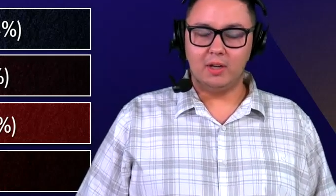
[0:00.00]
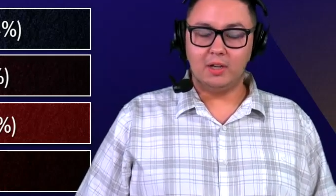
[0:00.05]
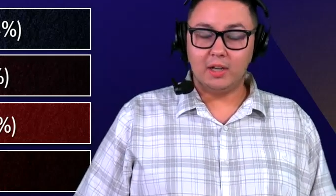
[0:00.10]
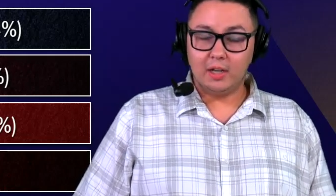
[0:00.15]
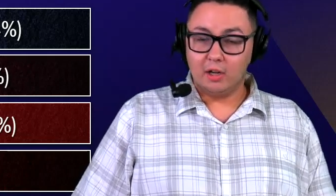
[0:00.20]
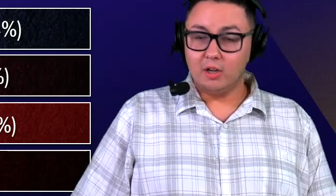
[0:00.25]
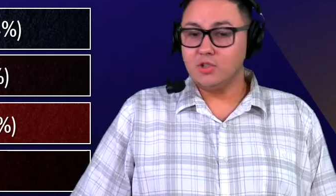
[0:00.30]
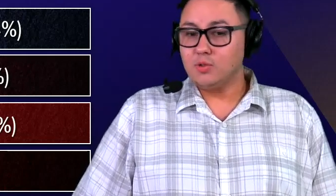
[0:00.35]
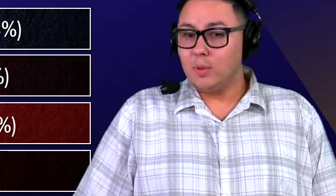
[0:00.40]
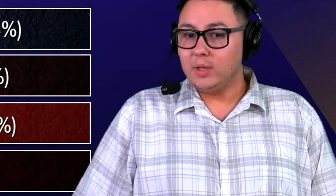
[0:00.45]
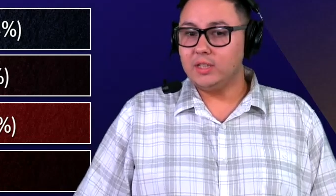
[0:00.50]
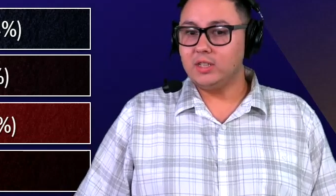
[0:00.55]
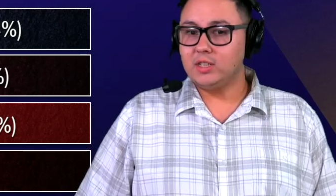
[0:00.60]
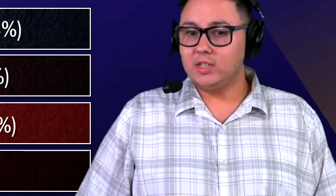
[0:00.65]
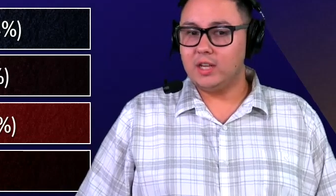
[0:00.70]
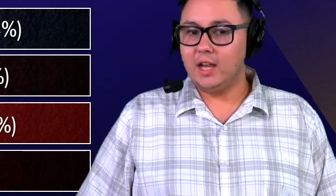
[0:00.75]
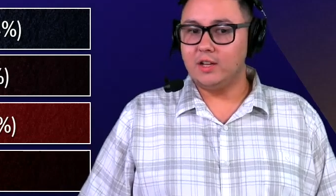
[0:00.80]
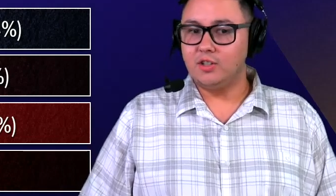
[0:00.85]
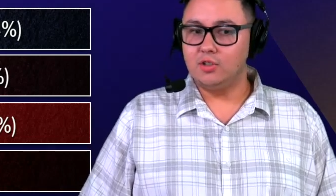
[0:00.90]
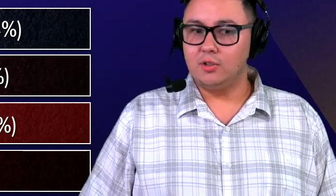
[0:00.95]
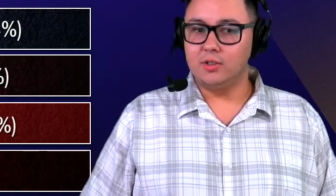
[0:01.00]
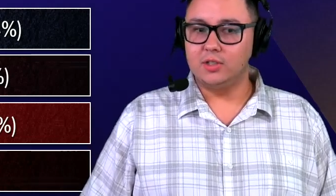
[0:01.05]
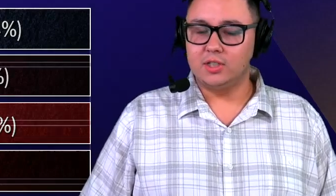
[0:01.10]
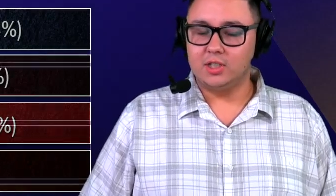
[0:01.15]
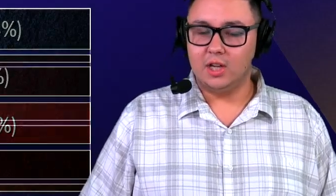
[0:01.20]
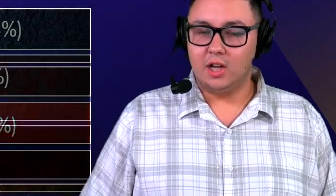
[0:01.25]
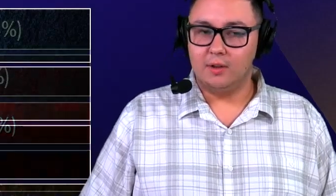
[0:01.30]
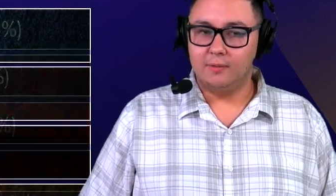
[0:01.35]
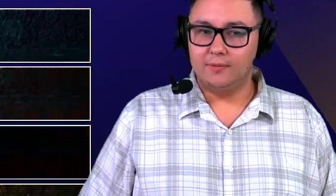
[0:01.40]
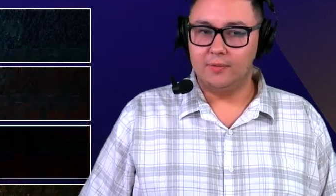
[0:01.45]
And here's what the schedule
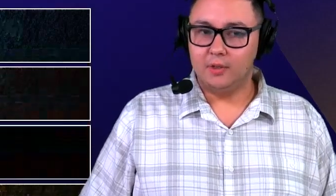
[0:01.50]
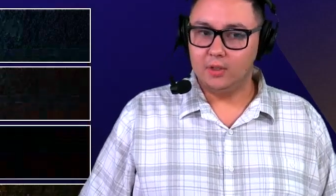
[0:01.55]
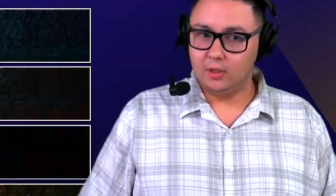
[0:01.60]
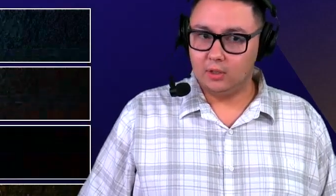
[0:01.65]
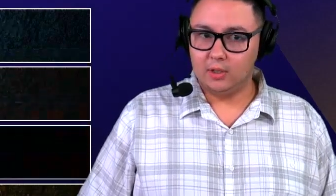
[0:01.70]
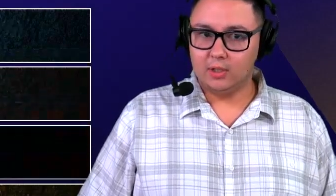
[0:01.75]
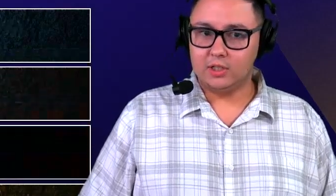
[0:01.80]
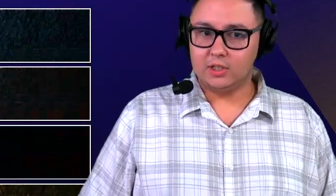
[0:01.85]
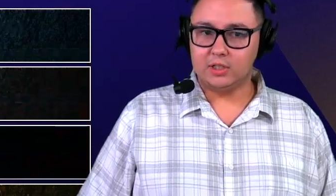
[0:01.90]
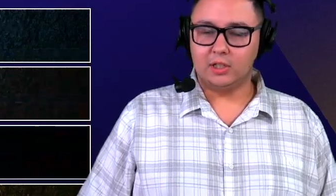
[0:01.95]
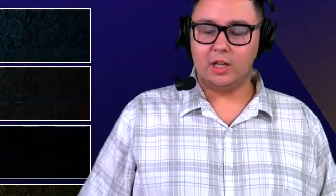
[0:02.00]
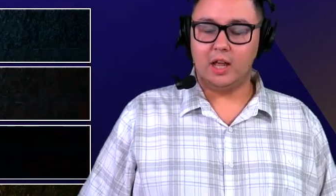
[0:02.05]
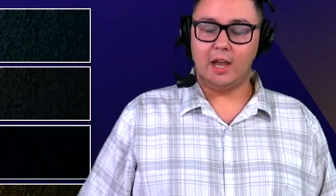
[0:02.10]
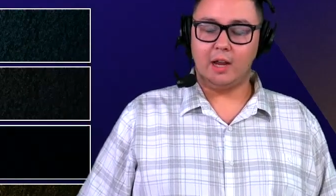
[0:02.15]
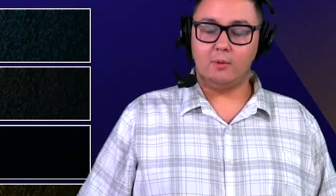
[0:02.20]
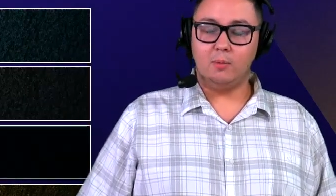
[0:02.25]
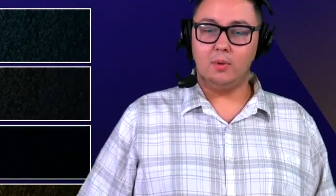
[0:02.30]
itself looks like.